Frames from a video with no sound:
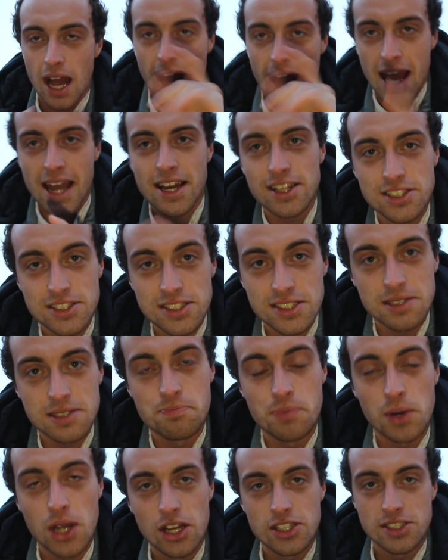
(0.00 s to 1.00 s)
I ask
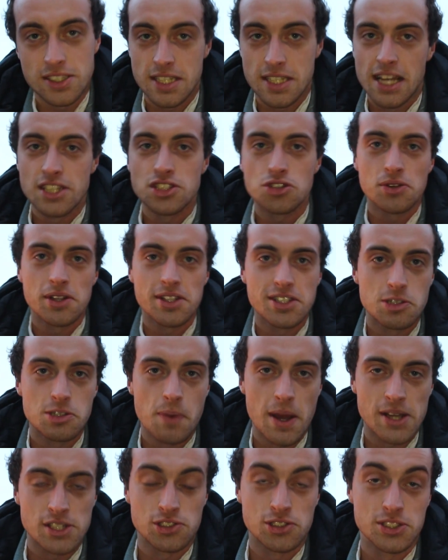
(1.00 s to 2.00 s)
because today's a really
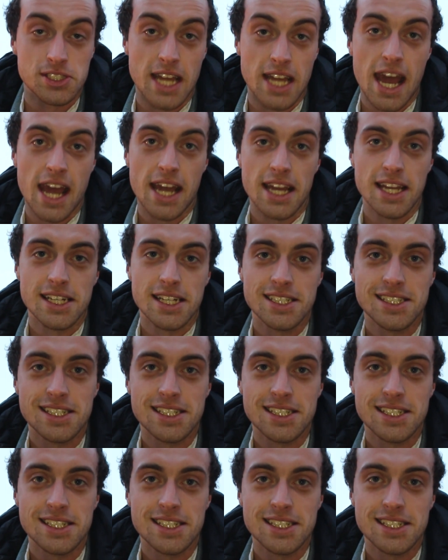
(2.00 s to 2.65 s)
special day.